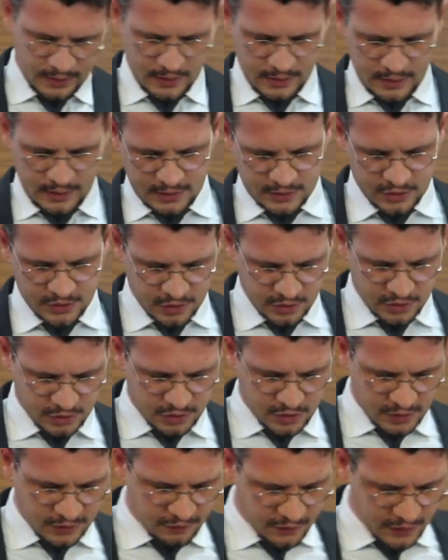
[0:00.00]
Let's turn to
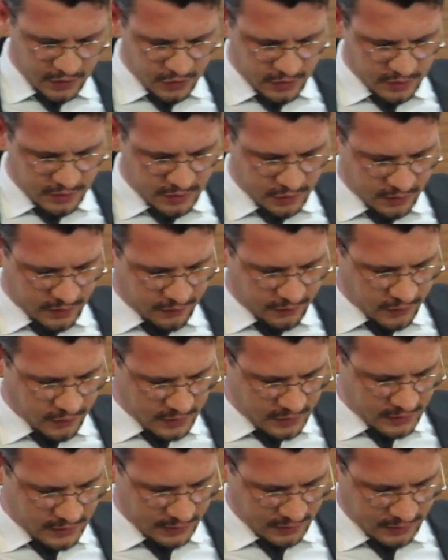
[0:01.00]
Ephesians 3, verse
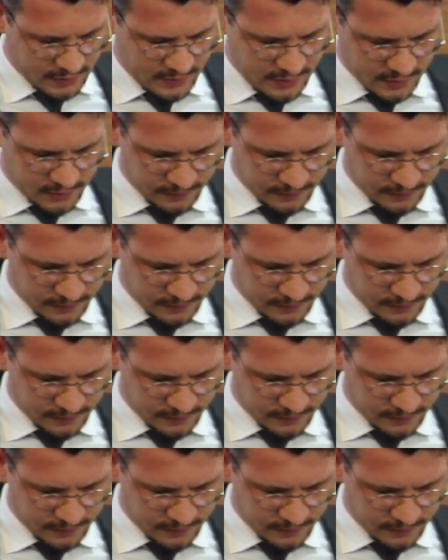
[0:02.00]
6.